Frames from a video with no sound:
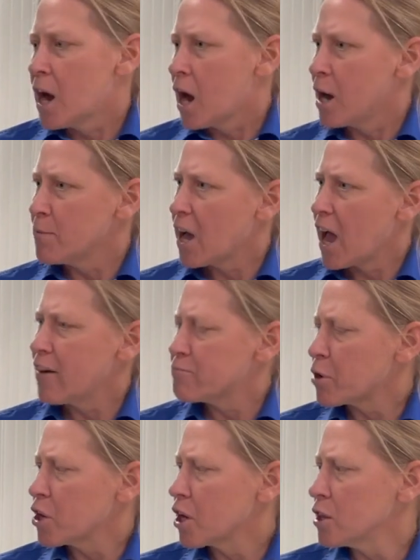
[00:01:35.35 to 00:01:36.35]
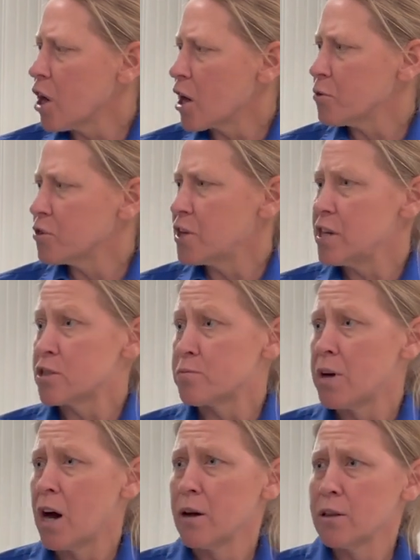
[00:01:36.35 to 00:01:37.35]
But I have pretty good luck with these.
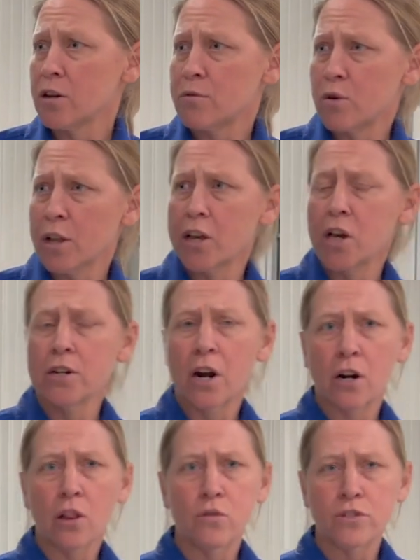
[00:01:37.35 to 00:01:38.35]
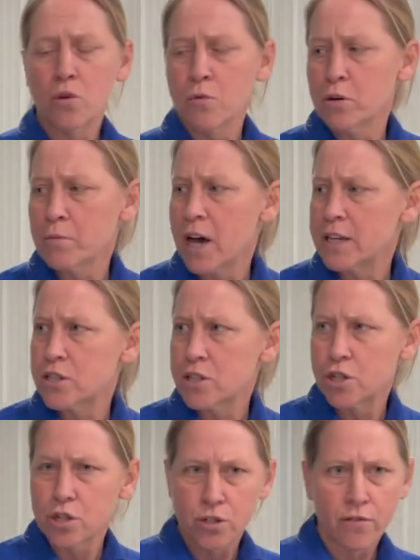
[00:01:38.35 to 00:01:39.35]
Looked really good in our closing wheel plots
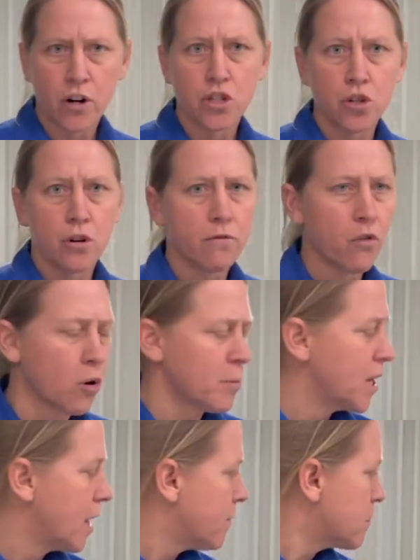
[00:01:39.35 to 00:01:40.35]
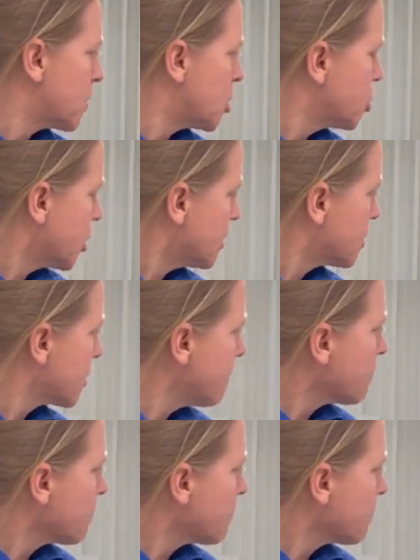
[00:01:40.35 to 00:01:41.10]
this year as far as uniformity of emergence.